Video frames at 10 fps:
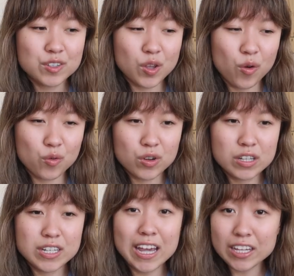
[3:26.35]
So
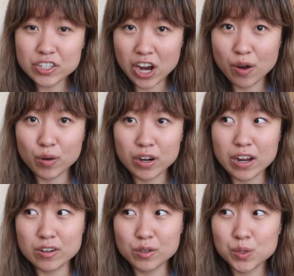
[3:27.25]
take a shower
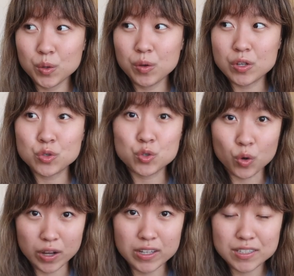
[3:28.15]
and also
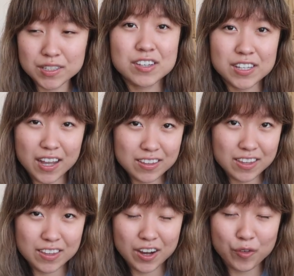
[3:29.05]
enjoy it. The second thing that I